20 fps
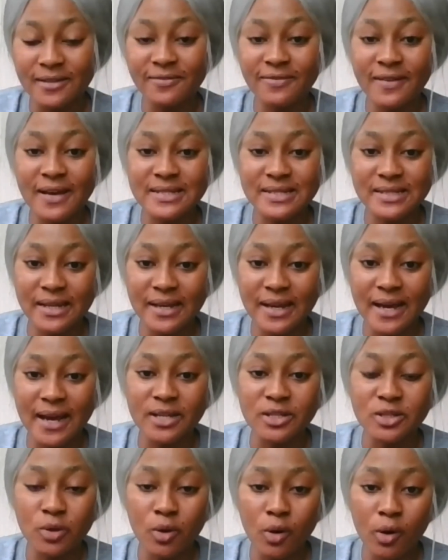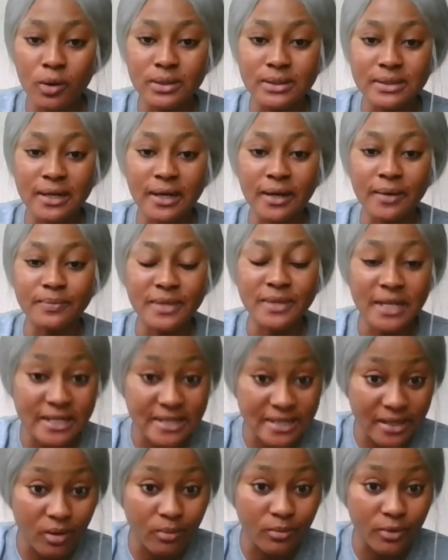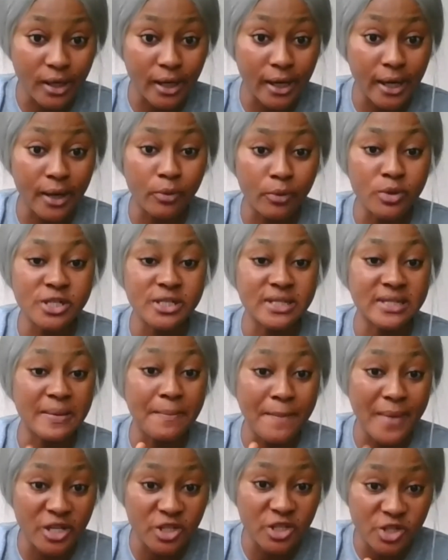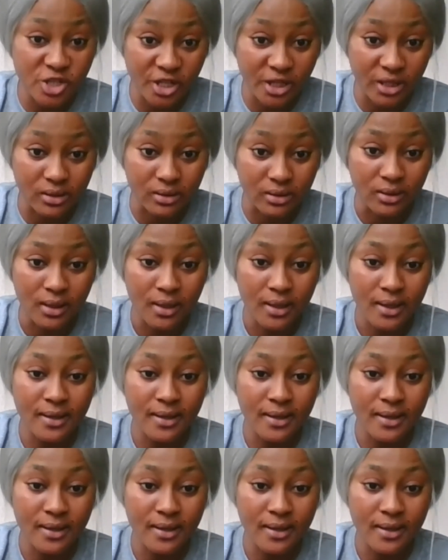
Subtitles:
The first layer is called the Ethereum layer, which is the main chain,